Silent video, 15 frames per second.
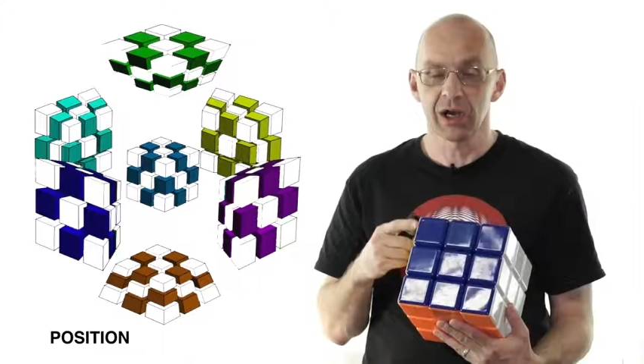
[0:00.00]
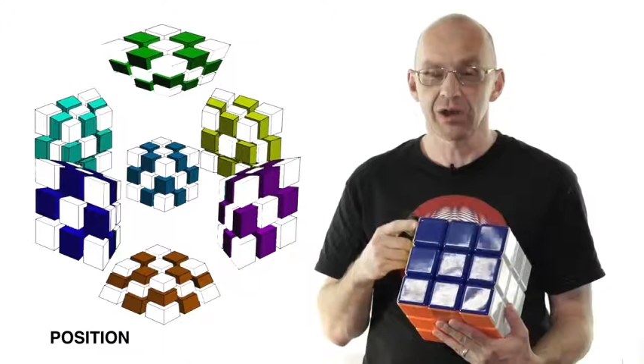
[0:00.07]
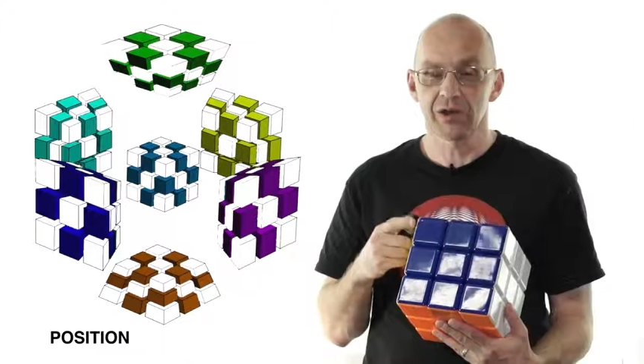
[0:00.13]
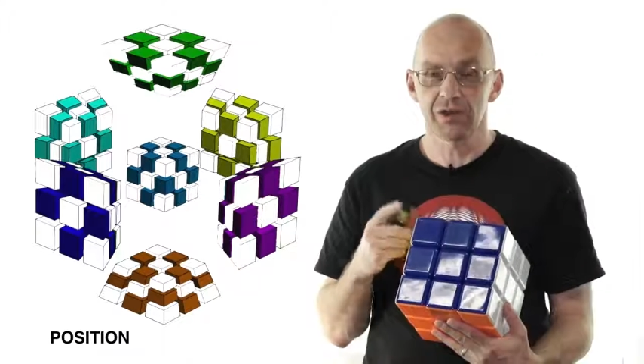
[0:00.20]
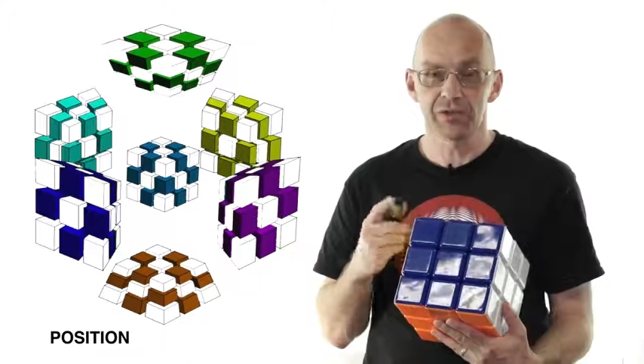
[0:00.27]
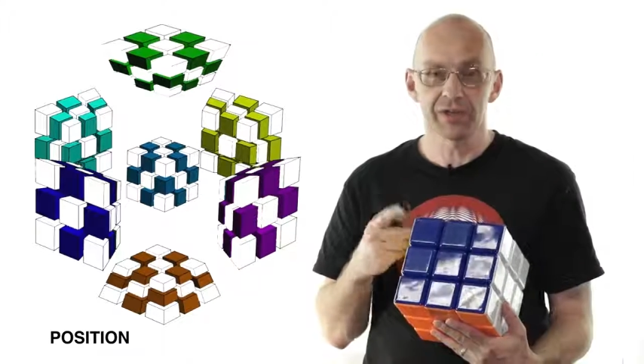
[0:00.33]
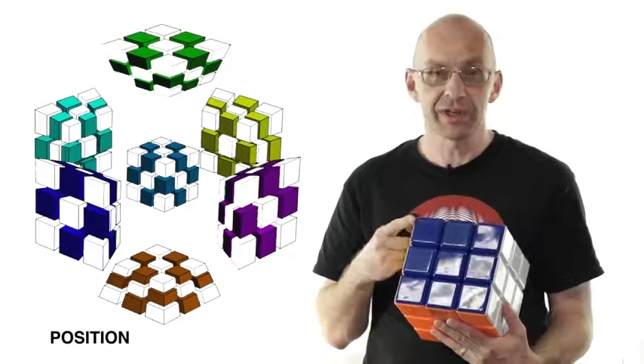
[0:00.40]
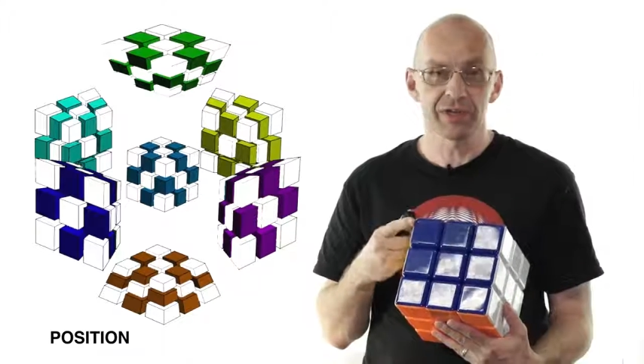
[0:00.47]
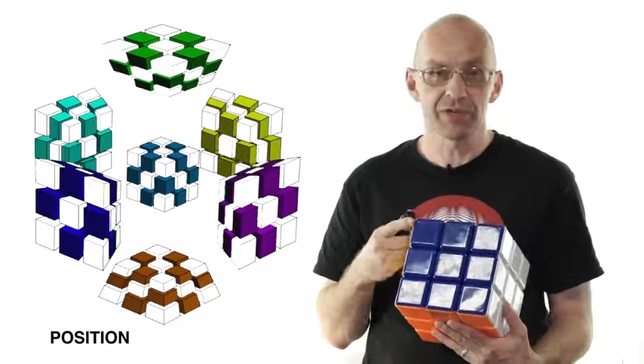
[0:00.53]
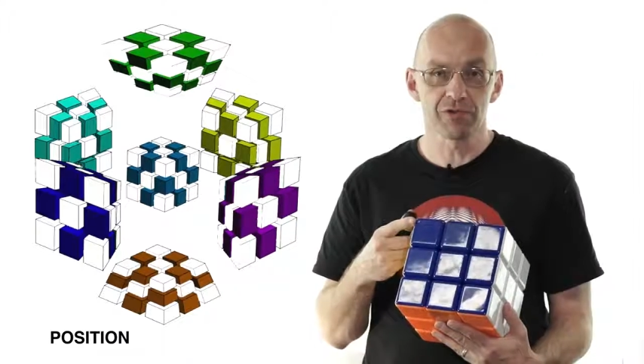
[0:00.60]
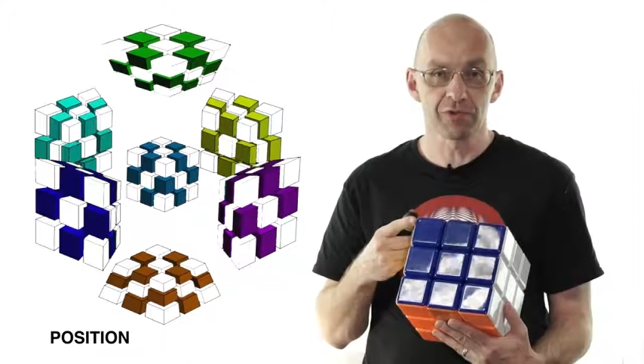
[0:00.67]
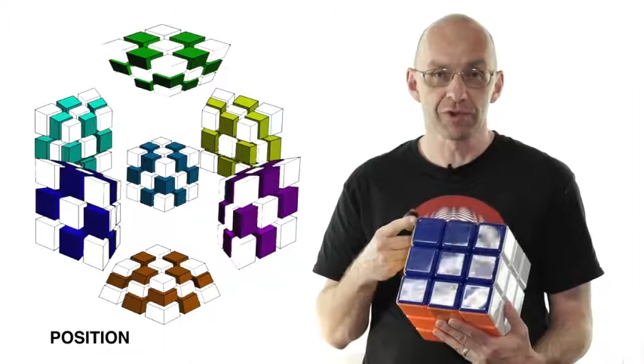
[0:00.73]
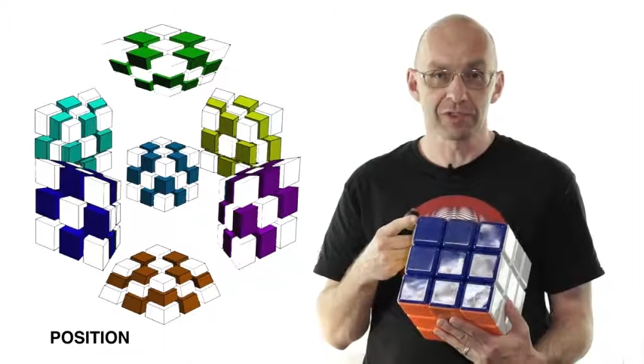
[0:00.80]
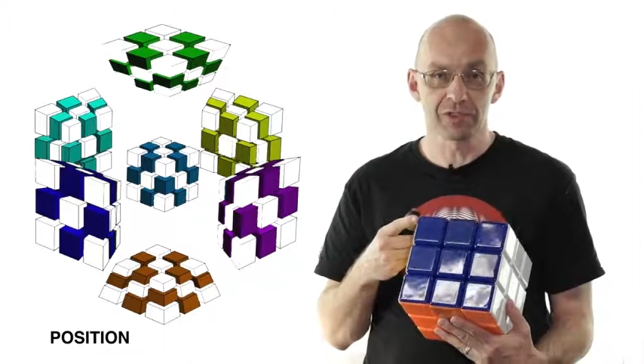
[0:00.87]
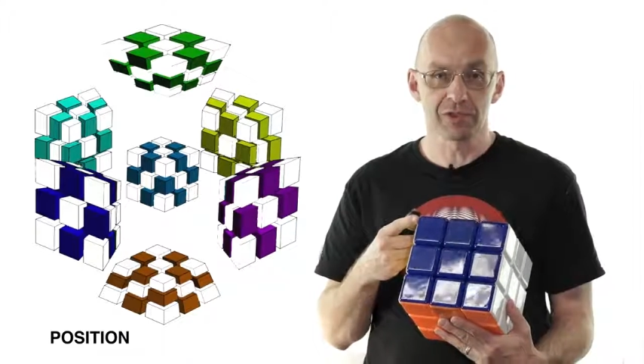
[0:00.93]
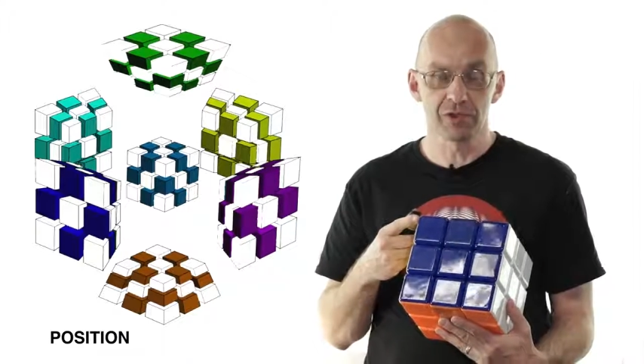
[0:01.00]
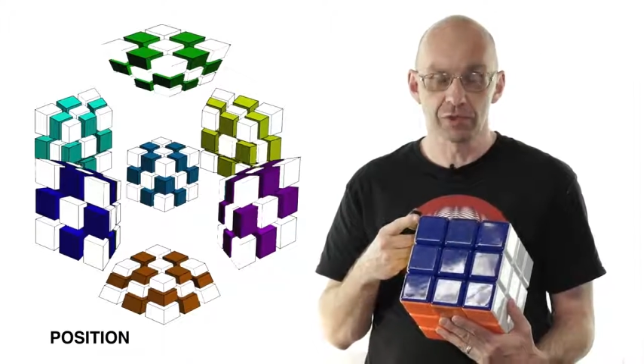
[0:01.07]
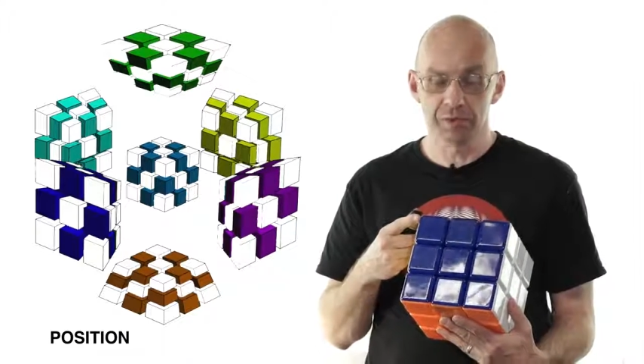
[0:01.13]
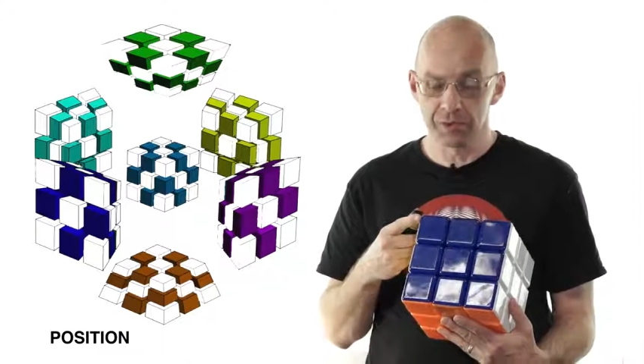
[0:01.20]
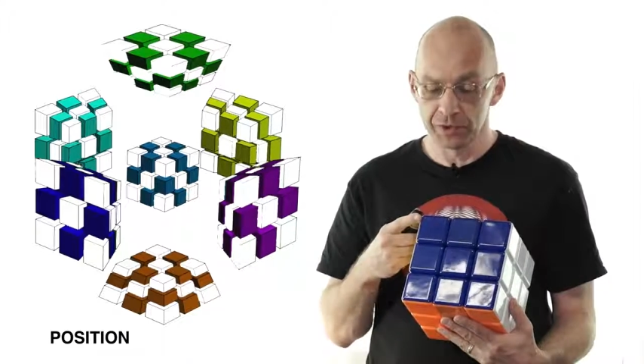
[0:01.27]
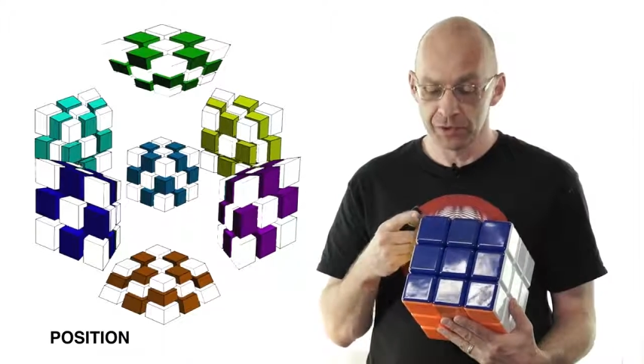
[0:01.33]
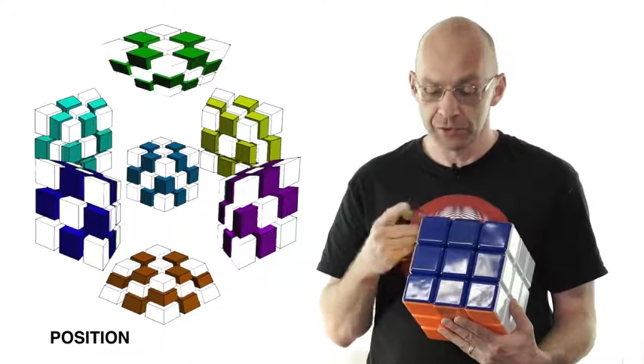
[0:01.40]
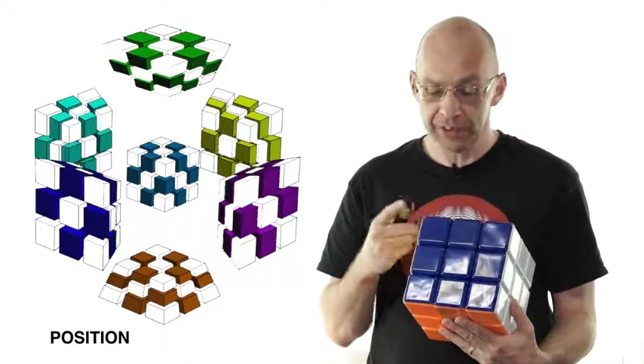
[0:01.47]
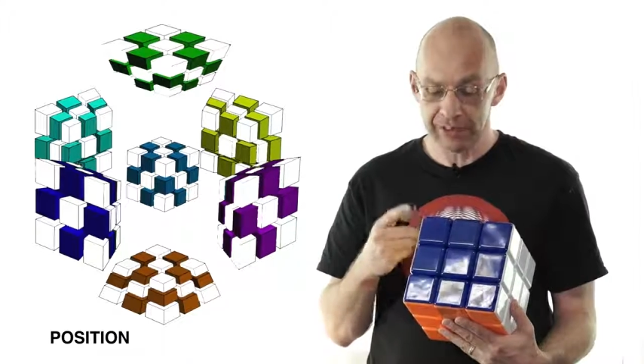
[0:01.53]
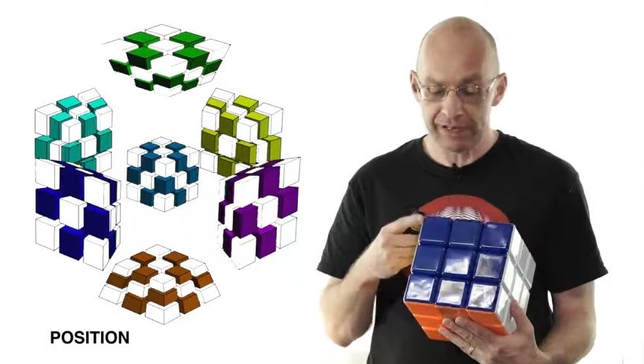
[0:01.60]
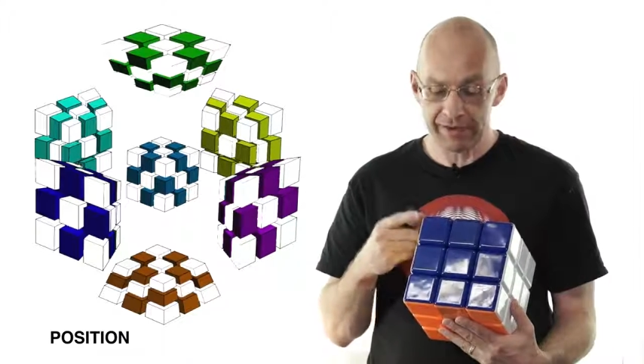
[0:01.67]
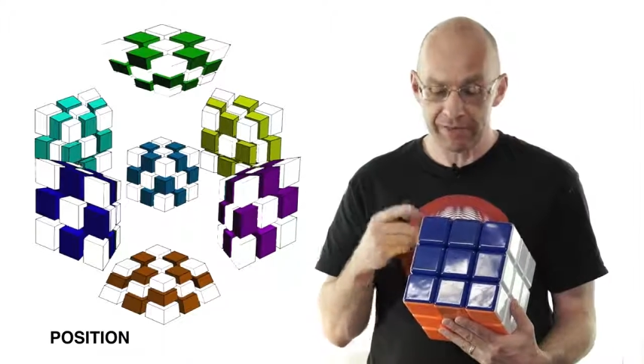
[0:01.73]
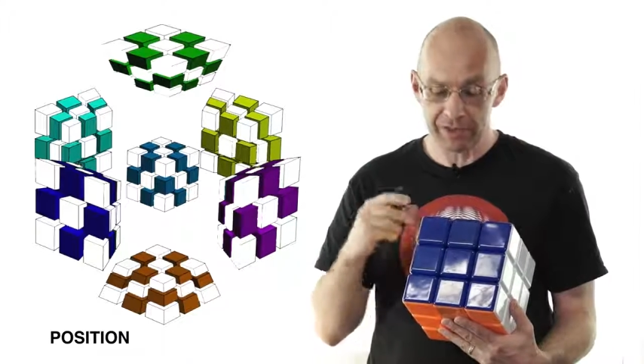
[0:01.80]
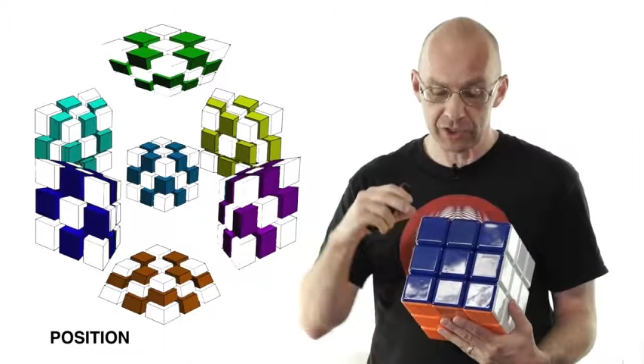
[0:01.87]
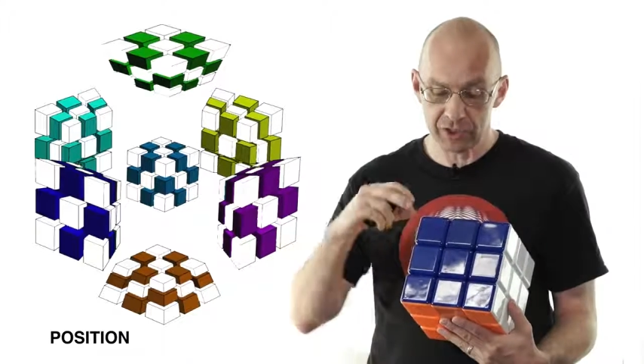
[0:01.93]
On a 3D Rubik's Cube, you can
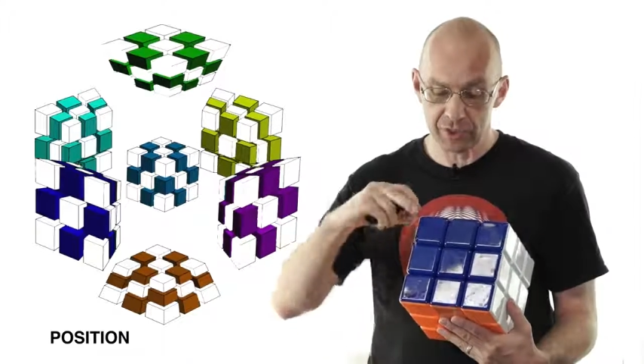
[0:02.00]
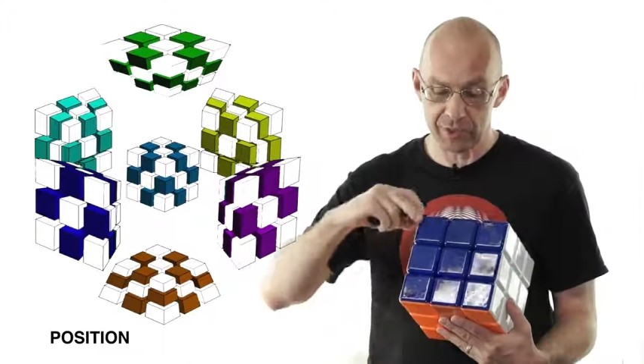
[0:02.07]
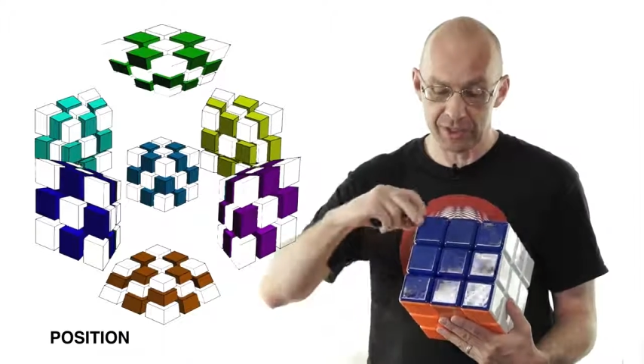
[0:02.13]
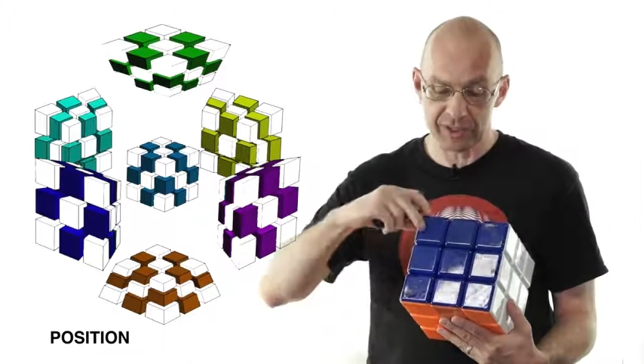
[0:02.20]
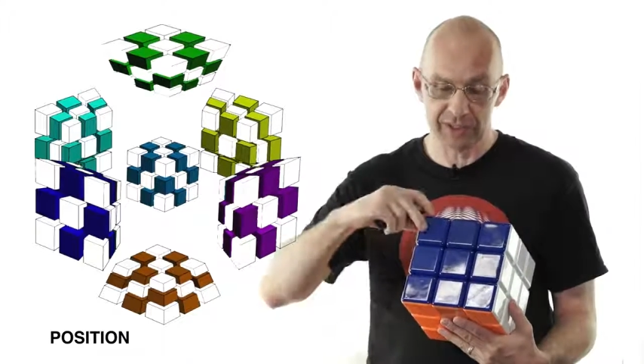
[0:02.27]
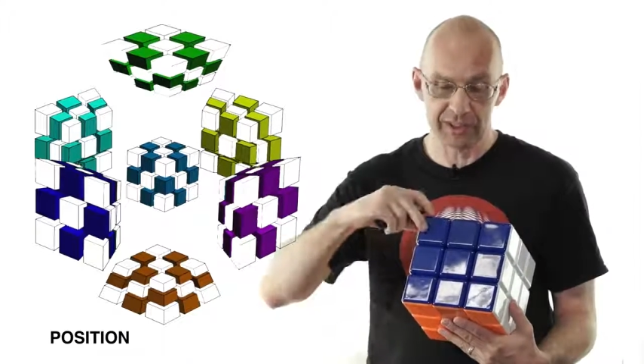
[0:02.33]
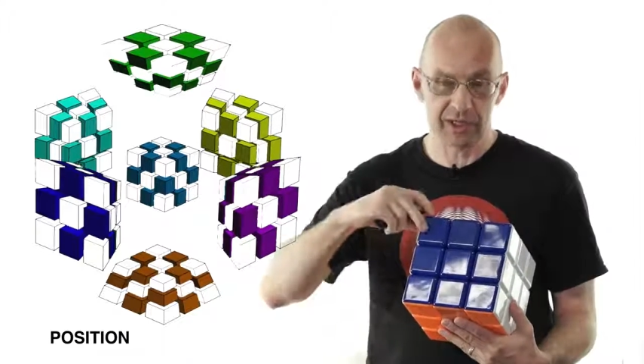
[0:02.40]
never twist